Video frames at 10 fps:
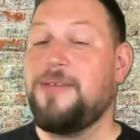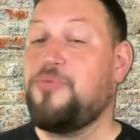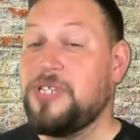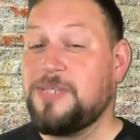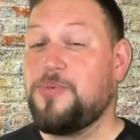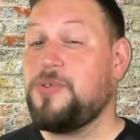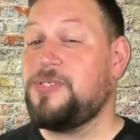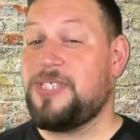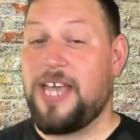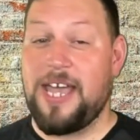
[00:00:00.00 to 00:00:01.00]

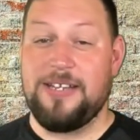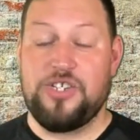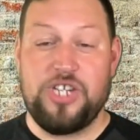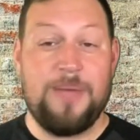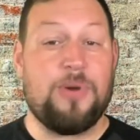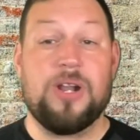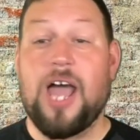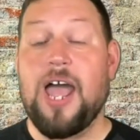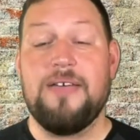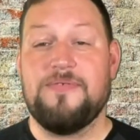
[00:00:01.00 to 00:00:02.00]
principles that shape our
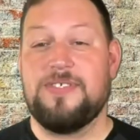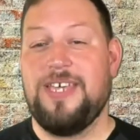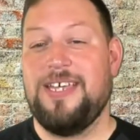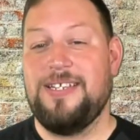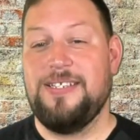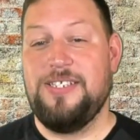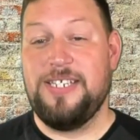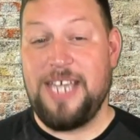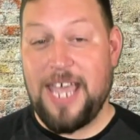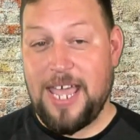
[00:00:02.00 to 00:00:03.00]
lives. And
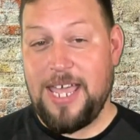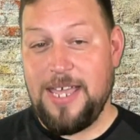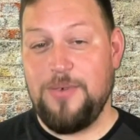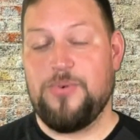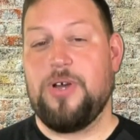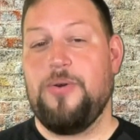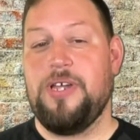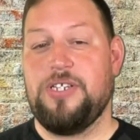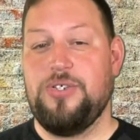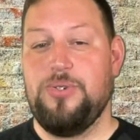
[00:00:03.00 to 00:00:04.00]
today, we're
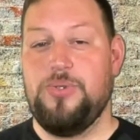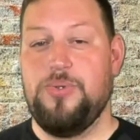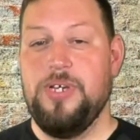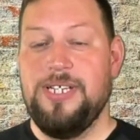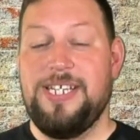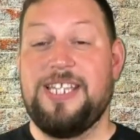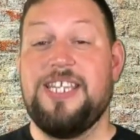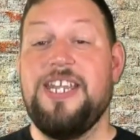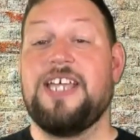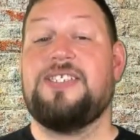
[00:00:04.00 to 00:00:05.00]
going to take the
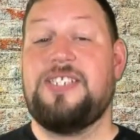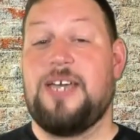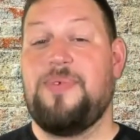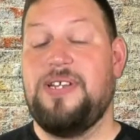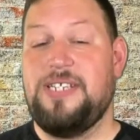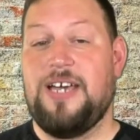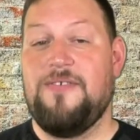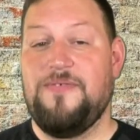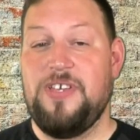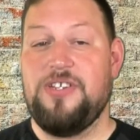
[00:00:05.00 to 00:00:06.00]
next step and
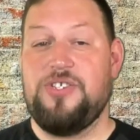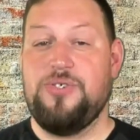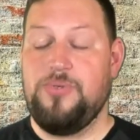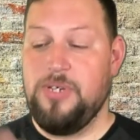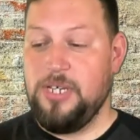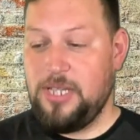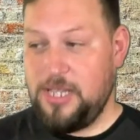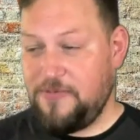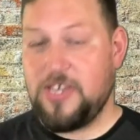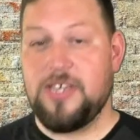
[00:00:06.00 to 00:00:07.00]
delve into
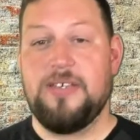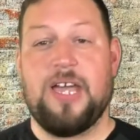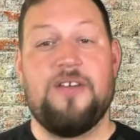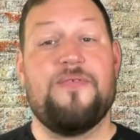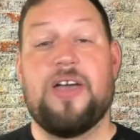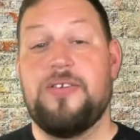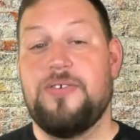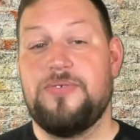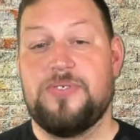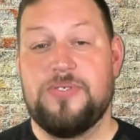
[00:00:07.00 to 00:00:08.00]
living our
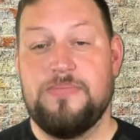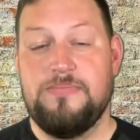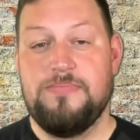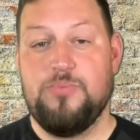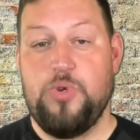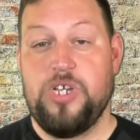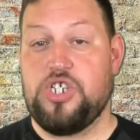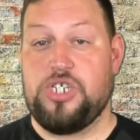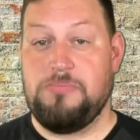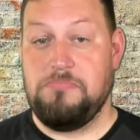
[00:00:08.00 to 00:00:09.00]
values,
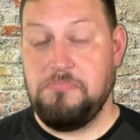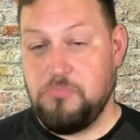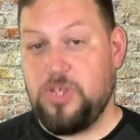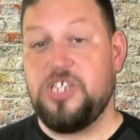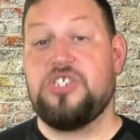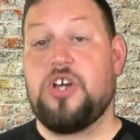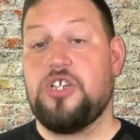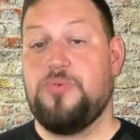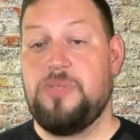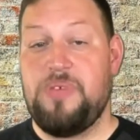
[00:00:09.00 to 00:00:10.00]
which really
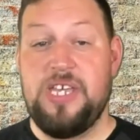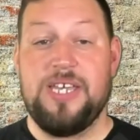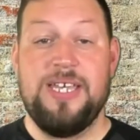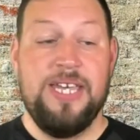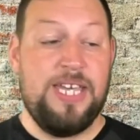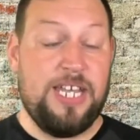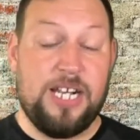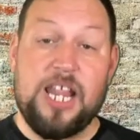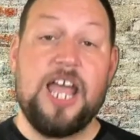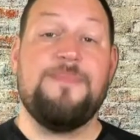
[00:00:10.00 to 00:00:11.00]
starts with being in
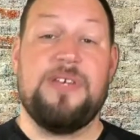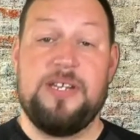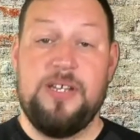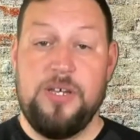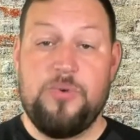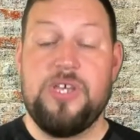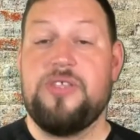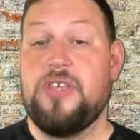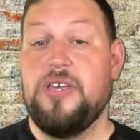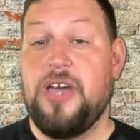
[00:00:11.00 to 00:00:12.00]
alignment
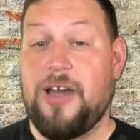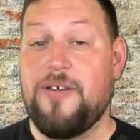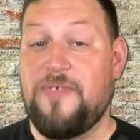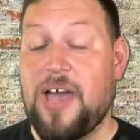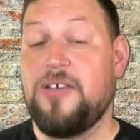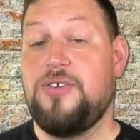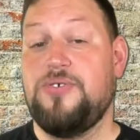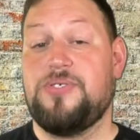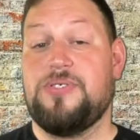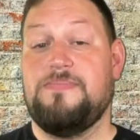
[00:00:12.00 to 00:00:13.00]
with our
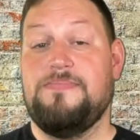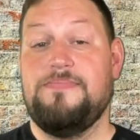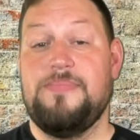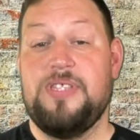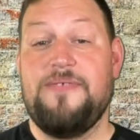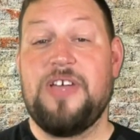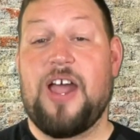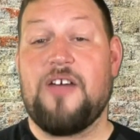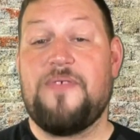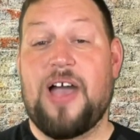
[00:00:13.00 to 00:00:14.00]
values. Living
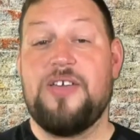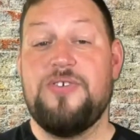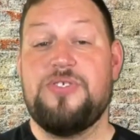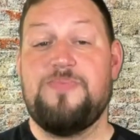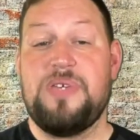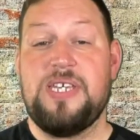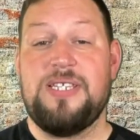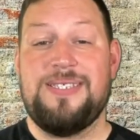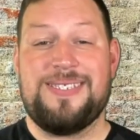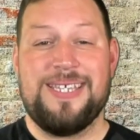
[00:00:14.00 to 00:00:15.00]
our values
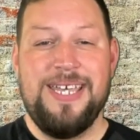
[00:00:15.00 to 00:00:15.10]
means